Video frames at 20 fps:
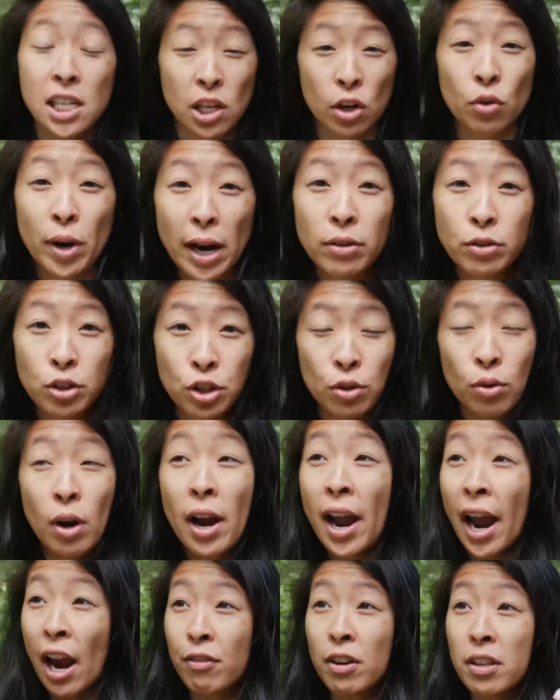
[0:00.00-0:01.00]
around you,
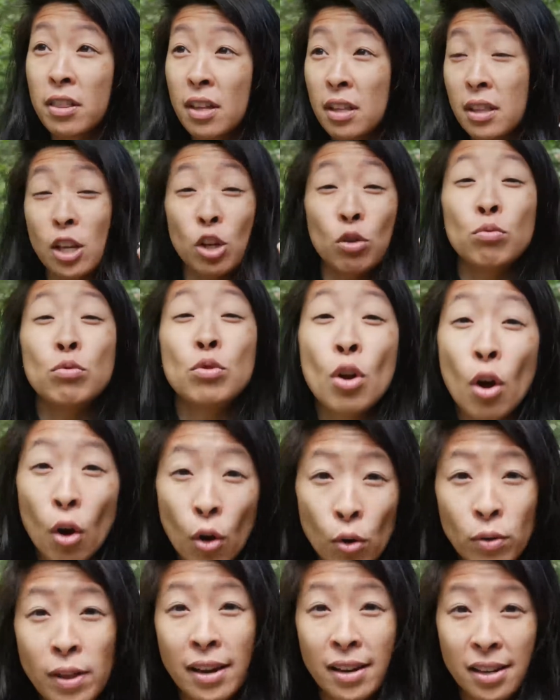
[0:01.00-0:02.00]
everything that you
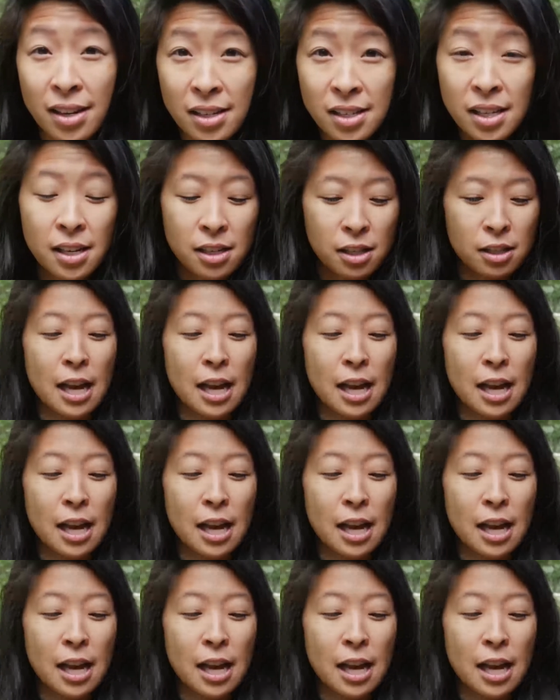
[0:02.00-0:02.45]
know that exists,